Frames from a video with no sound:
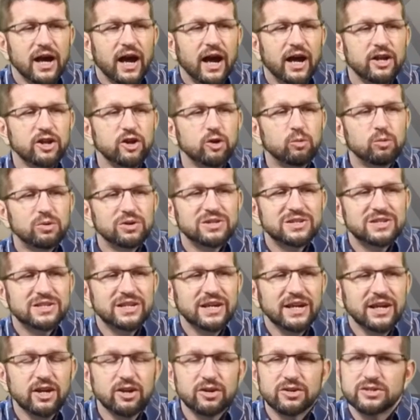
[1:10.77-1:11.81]
and you will
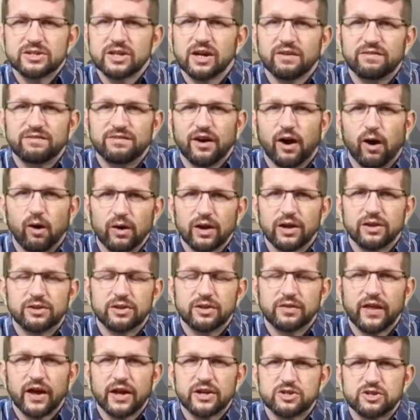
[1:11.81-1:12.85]
see yourself fall
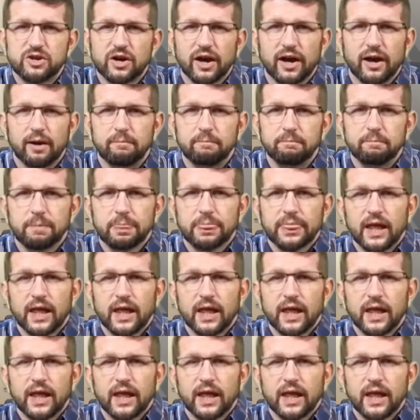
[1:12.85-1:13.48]
into that trap.